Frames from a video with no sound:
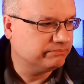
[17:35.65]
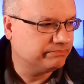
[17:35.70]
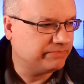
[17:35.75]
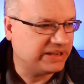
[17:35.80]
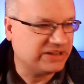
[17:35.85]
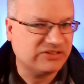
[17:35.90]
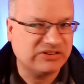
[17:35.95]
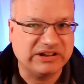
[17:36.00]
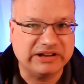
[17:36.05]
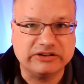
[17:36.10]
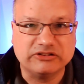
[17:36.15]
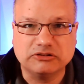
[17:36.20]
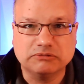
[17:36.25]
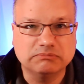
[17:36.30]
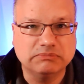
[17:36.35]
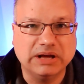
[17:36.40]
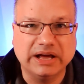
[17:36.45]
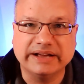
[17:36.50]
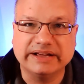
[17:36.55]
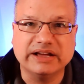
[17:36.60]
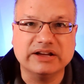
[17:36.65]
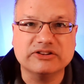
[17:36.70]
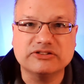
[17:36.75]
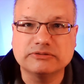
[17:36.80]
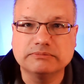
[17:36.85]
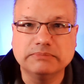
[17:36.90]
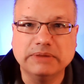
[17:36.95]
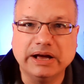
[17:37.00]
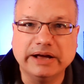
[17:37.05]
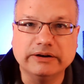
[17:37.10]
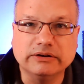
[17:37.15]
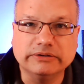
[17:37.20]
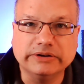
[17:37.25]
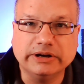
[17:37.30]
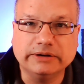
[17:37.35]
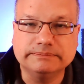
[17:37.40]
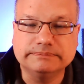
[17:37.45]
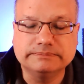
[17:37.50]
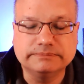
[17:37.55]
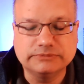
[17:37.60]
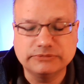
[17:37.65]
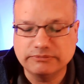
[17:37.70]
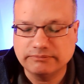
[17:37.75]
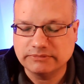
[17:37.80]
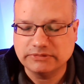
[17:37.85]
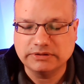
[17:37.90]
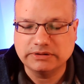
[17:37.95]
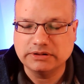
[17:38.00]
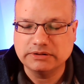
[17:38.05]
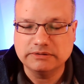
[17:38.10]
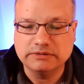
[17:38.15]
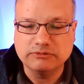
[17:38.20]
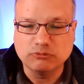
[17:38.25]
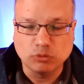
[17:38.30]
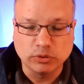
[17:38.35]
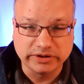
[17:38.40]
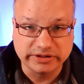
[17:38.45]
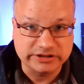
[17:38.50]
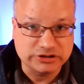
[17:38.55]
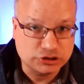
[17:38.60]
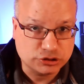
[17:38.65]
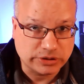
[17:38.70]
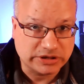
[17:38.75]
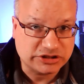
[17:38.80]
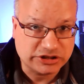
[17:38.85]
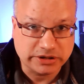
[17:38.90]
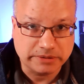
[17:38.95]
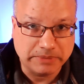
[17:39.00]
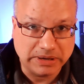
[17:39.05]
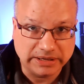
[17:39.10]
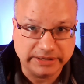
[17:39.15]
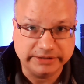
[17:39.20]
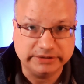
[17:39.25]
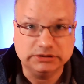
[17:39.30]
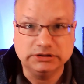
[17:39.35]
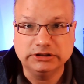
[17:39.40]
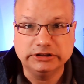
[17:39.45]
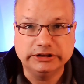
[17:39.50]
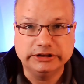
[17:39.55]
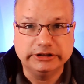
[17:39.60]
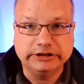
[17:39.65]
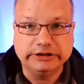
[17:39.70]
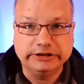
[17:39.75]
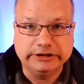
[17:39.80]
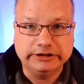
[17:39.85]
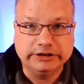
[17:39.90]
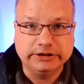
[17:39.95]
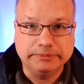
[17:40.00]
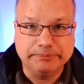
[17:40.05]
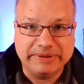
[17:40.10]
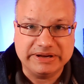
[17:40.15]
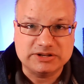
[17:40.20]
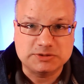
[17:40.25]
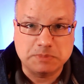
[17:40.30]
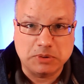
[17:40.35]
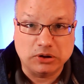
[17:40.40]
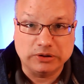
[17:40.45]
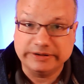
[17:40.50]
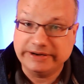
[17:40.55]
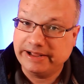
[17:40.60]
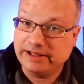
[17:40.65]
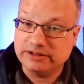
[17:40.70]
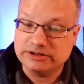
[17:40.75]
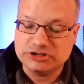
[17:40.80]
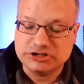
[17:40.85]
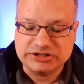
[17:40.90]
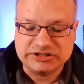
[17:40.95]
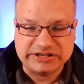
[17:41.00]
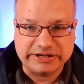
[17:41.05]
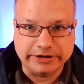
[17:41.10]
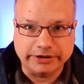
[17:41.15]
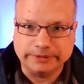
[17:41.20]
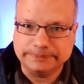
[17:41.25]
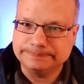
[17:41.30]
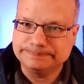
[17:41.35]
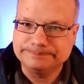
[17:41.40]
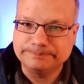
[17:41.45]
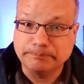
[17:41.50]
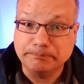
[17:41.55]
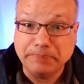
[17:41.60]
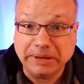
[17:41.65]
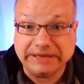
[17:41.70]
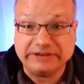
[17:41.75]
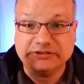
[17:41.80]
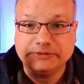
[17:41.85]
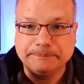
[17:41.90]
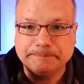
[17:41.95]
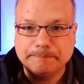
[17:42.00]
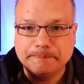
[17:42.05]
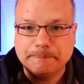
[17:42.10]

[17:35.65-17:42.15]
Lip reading: base hit, I guess. I don't know. Really stretching my baseball analogies here. But